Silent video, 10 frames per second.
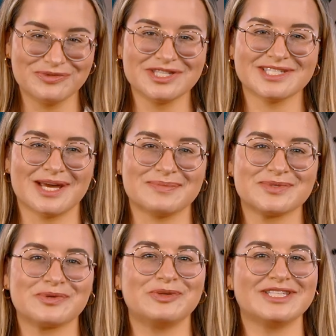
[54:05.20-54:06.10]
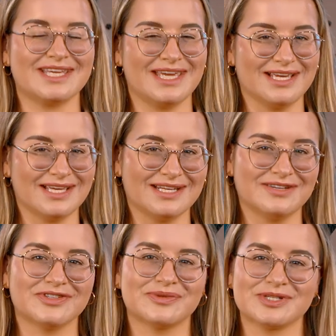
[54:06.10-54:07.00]
what steps will be taken if
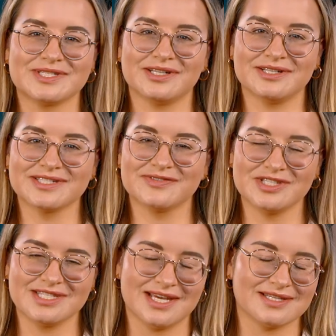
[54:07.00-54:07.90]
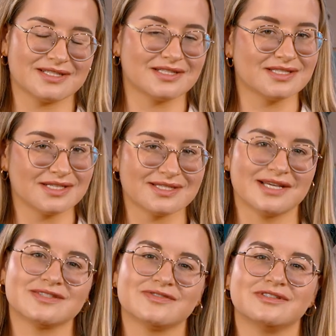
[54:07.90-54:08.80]
the results of the test are
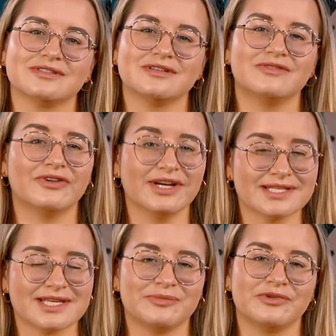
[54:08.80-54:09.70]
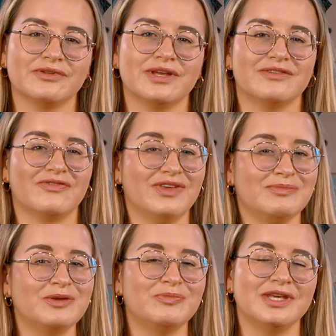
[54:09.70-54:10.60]
successful. For example, if
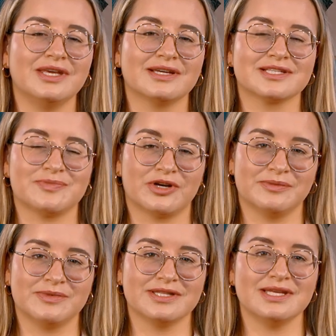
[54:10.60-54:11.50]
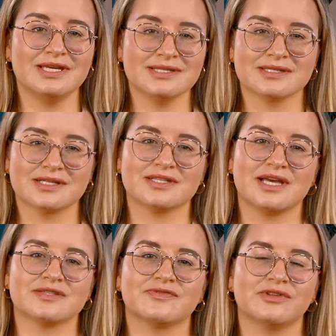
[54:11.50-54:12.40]
VBB experiment is
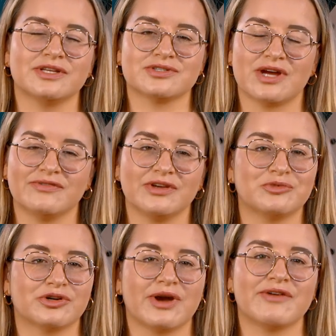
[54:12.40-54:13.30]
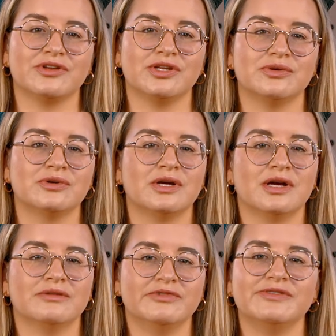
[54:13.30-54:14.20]
successful in driving more revenue,
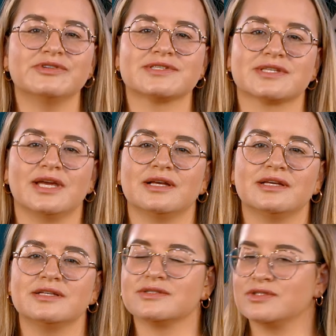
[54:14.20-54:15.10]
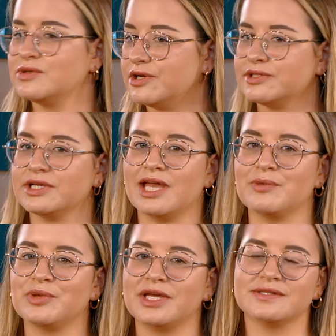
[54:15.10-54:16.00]
we will scale it to other
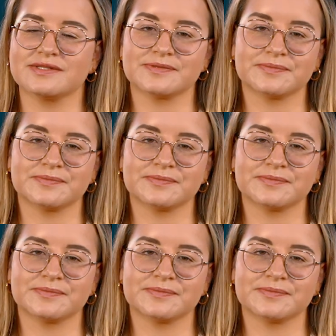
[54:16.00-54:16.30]
campaigns.